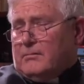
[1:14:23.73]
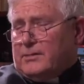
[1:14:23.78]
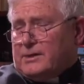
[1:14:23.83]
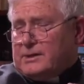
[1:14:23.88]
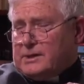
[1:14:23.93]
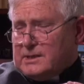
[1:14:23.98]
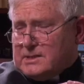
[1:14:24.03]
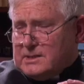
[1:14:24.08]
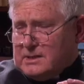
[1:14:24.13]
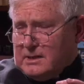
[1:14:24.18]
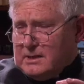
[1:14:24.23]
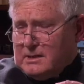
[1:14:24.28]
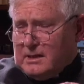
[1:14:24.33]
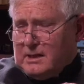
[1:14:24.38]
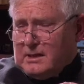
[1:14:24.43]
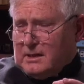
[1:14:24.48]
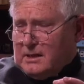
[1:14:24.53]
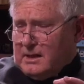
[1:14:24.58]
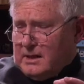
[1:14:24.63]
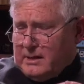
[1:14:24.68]
We should say
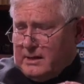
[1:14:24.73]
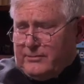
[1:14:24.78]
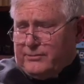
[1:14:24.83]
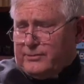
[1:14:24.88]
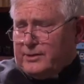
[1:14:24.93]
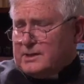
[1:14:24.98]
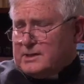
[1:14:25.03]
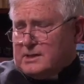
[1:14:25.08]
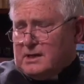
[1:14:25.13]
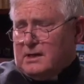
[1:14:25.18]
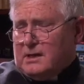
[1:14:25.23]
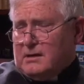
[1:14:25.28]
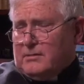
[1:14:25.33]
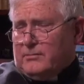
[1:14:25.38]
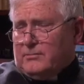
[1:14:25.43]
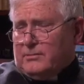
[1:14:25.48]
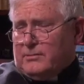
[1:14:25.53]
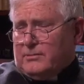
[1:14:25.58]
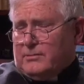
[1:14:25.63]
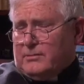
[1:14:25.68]
that every
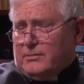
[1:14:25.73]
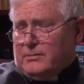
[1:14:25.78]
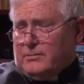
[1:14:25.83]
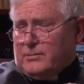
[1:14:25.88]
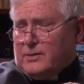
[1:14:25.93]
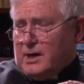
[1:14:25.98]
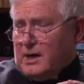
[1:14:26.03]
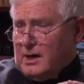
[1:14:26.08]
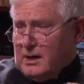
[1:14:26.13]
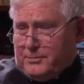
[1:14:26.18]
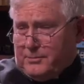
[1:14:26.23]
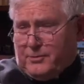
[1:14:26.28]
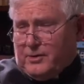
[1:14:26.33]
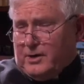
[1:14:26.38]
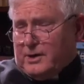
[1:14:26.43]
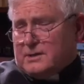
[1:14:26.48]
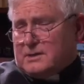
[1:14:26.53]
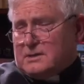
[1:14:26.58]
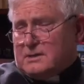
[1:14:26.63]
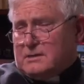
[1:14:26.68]
time we're
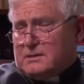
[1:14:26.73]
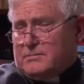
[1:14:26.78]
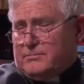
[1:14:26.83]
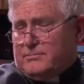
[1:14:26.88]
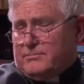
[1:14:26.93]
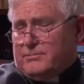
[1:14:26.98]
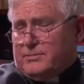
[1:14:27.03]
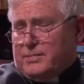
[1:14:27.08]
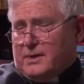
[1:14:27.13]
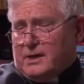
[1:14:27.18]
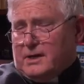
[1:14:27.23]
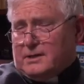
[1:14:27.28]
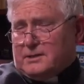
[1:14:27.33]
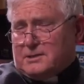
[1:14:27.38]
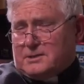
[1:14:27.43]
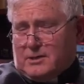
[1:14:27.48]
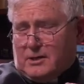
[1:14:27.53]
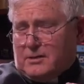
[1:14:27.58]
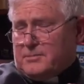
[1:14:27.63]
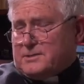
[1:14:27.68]
hard-pressed
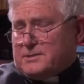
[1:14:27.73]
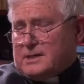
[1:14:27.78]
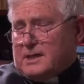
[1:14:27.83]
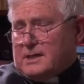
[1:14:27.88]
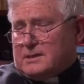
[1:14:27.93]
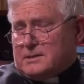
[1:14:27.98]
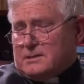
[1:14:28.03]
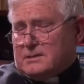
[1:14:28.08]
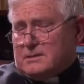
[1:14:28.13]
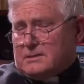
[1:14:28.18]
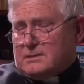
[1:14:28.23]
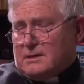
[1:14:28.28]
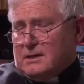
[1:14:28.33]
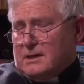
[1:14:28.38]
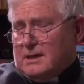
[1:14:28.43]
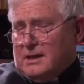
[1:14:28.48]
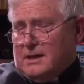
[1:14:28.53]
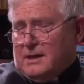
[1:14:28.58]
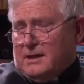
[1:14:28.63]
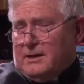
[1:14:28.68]
by circumstances.
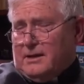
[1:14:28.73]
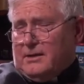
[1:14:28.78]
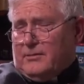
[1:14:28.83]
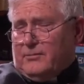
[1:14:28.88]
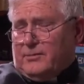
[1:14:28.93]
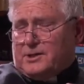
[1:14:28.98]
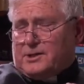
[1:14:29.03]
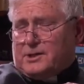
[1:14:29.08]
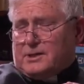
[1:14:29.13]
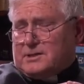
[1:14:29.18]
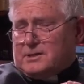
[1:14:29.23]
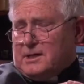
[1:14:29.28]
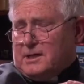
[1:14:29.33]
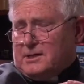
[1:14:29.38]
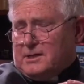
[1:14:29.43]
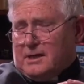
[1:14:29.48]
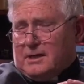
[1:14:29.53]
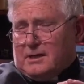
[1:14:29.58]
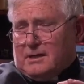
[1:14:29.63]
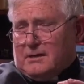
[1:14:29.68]
We should
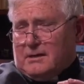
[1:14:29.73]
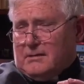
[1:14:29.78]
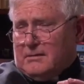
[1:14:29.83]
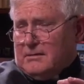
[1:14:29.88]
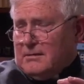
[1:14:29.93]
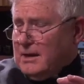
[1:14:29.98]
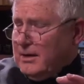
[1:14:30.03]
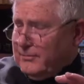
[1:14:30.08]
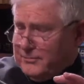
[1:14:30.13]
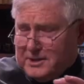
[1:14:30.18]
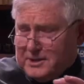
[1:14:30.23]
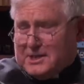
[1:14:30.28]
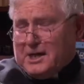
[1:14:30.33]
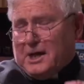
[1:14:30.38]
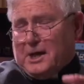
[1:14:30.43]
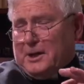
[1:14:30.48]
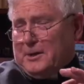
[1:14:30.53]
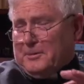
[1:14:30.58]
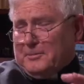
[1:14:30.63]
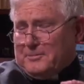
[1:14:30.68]
say that every
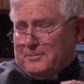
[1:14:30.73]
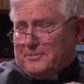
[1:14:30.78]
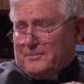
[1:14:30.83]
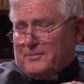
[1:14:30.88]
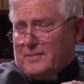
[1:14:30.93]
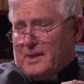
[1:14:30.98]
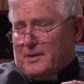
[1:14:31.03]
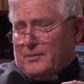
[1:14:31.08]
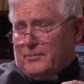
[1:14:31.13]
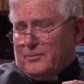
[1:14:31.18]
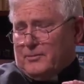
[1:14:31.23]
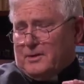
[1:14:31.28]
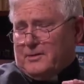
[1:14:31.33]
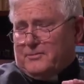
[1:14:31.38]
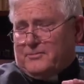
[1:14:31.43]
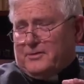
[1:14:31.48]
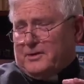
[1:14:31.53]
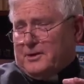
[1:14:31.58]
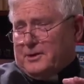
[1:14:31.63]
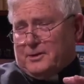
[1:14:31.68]
time
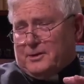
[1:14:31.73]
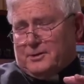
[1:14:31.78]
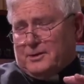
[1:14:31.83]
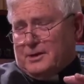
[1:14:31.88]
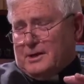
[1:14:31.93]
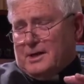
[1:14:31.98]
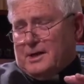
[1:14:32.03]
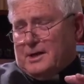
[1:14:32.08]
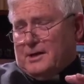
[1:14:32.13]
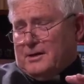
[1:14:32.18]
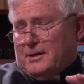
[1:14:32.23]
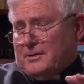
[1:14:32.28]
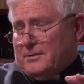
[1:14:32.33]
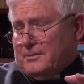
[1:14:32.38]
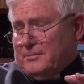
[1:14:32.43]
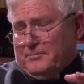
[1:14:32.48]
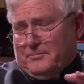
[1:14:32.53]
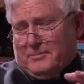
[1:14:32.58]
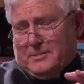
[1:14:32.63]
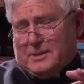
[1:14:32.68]
we feel
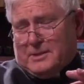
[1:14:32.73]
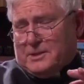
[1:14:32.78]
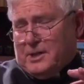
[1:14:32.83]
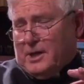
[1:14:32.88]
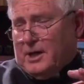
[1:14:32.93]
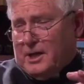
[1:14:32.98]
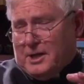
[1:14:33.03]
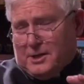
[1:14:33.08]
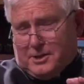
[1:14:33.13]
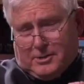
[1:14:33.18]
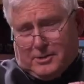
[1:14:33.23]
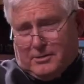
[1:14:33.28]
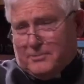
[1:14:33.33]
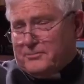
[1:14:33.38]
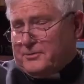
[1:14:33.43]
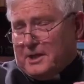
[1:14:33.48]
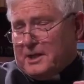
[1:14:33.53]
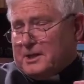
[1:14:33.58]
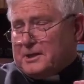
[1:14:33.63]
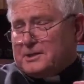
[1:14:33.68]
the hunger
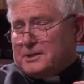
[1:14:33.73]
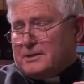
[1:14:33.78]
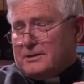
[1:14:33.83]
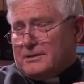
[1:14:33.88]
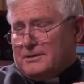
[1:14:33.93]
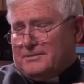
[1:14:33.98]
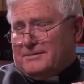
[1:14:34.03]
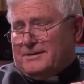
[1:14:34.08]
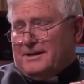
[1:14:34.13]
of Lent